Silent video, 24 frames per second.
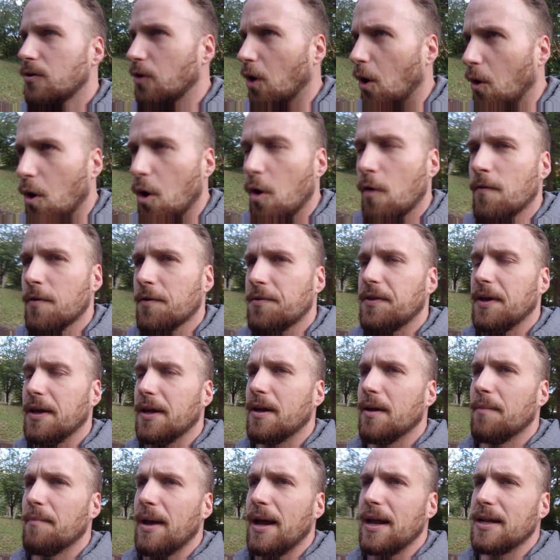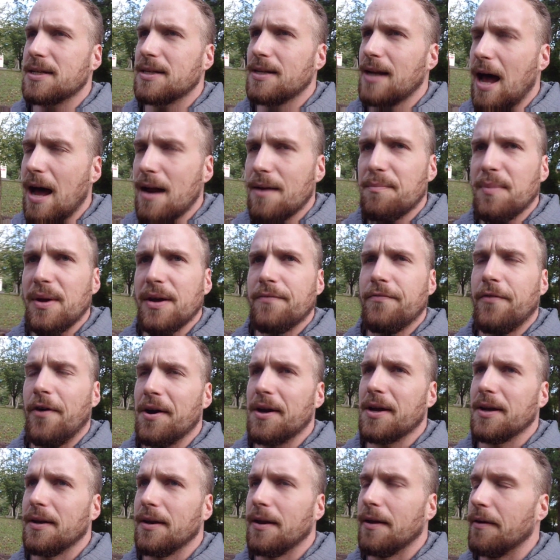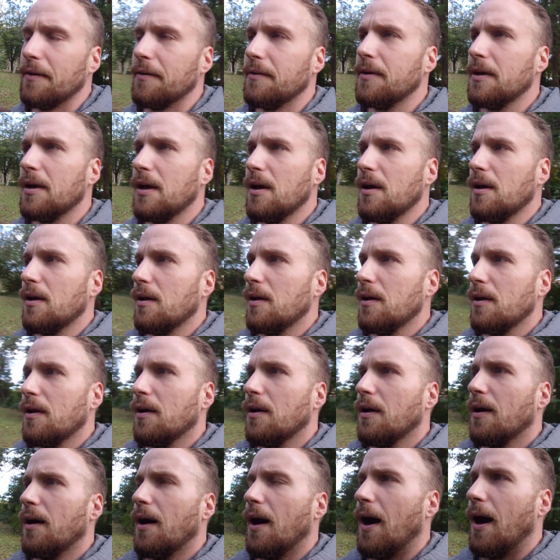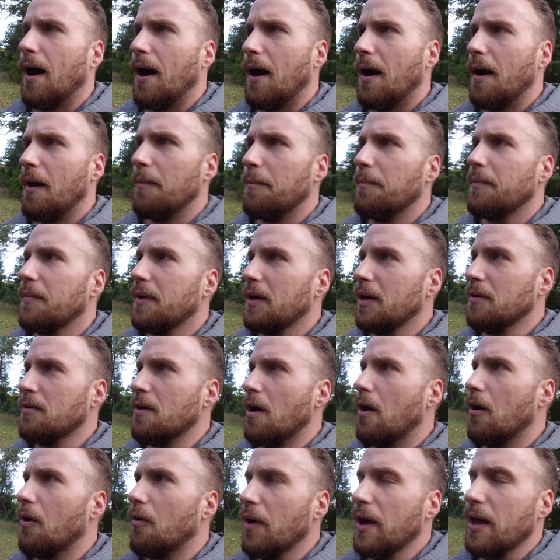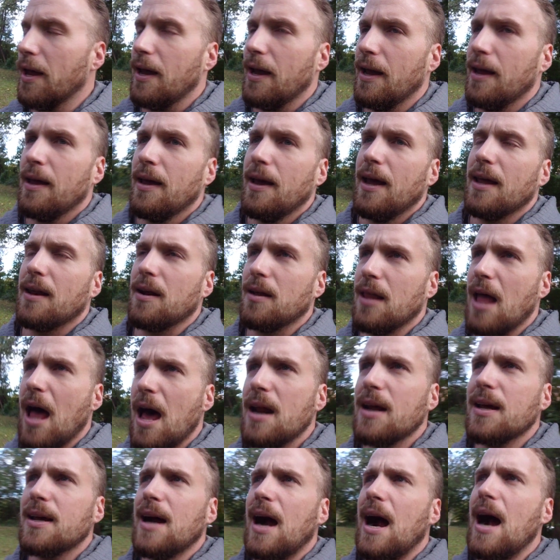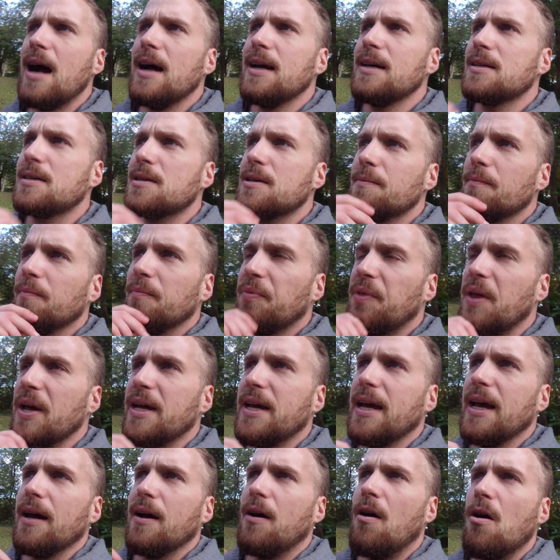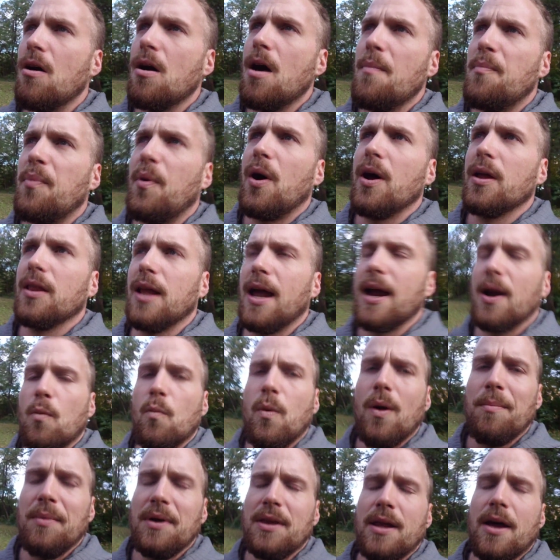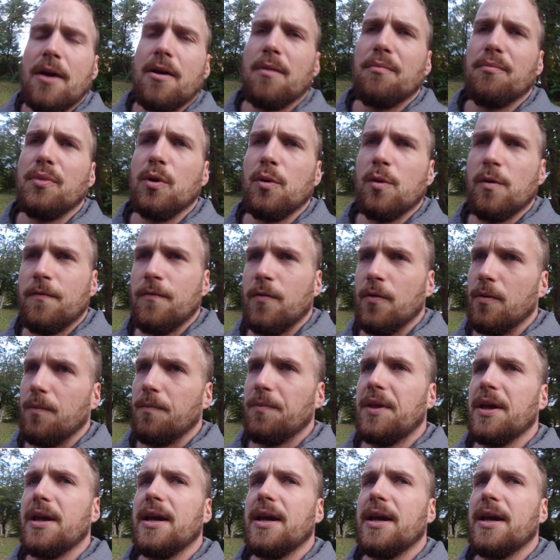Don't overthink it, man. It's not a big fucking deal. You know, and a lot of guys, they get hung up on like women that are beautiful.